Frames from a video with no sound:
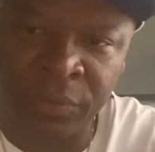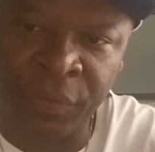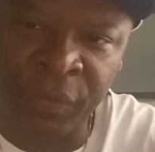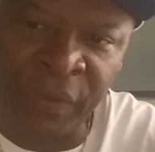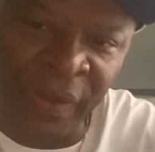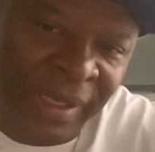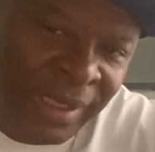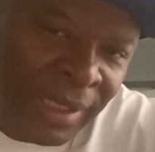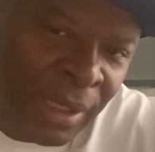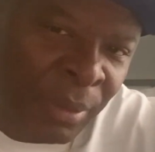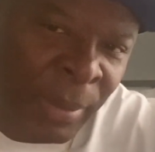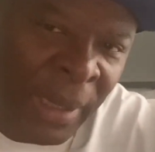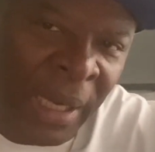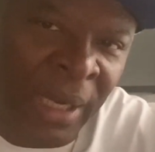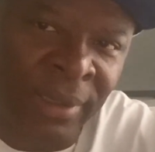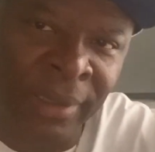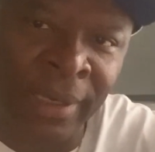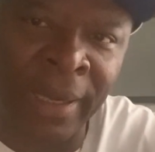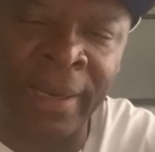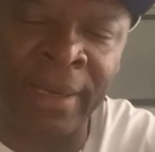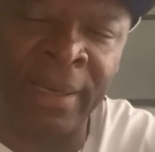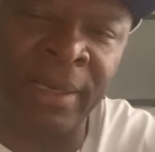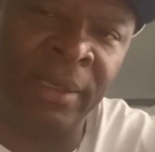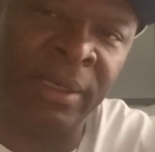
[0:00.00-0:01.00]
Think about
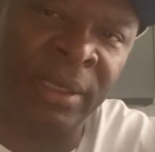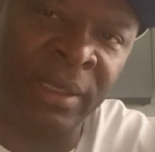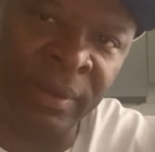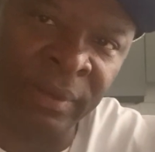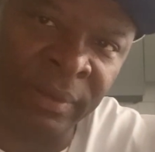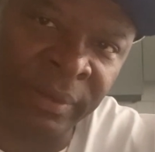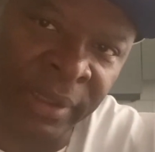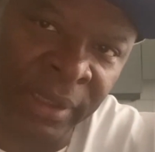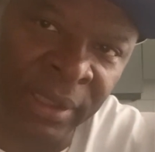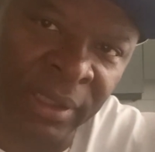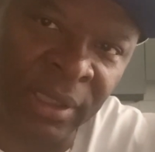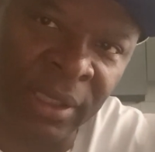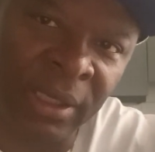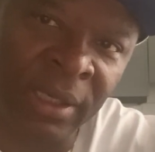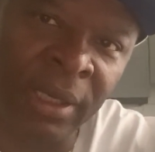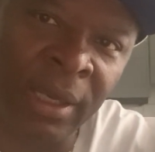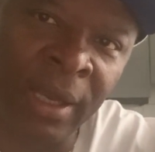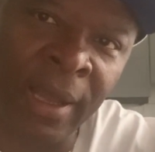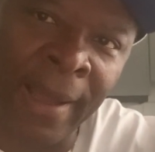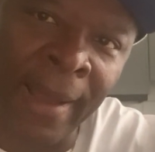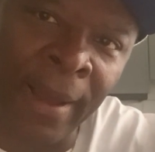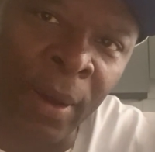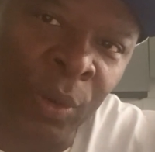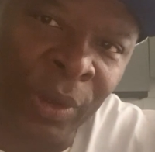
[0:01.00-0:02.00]
that, and then think
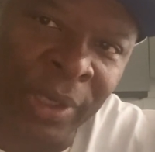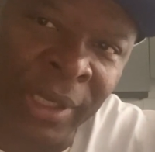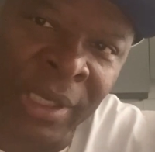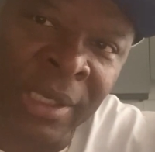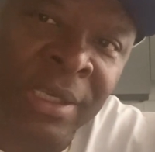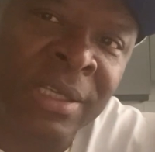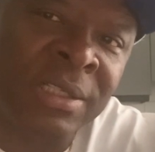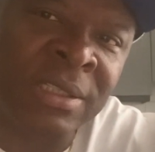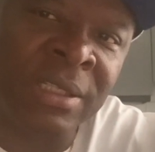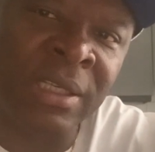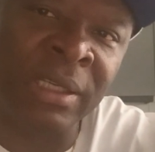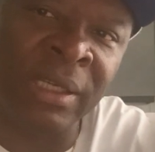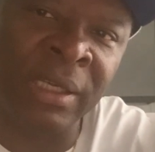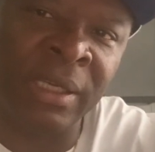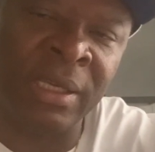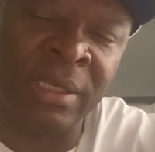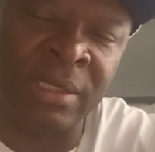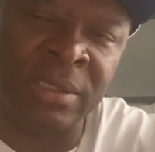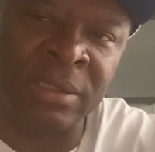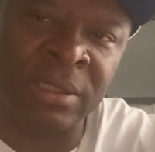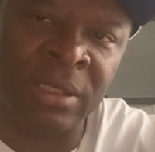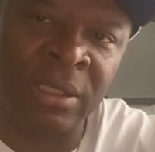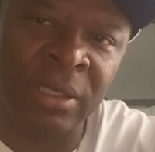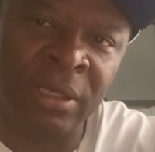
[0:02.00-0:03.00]
how easy it
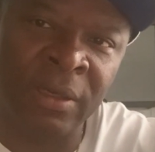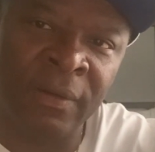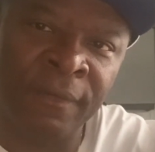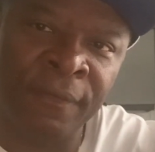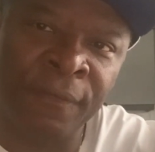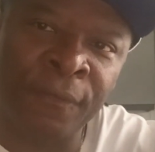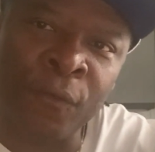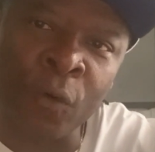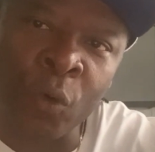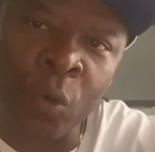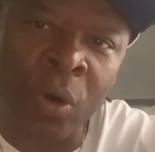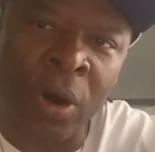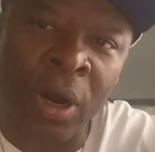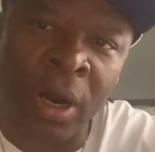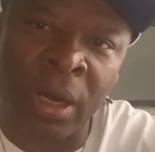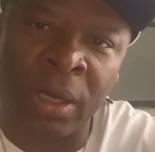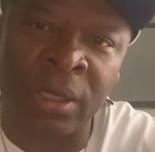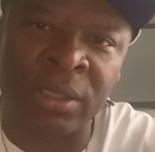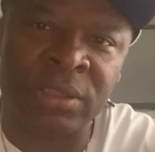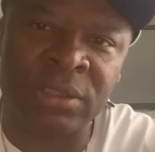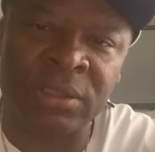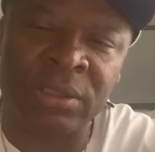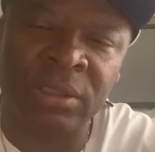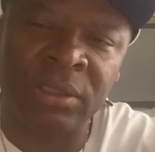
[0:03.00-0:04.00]
is for
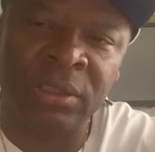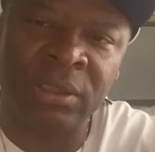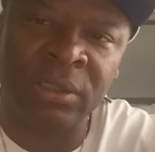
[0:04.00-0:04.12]
us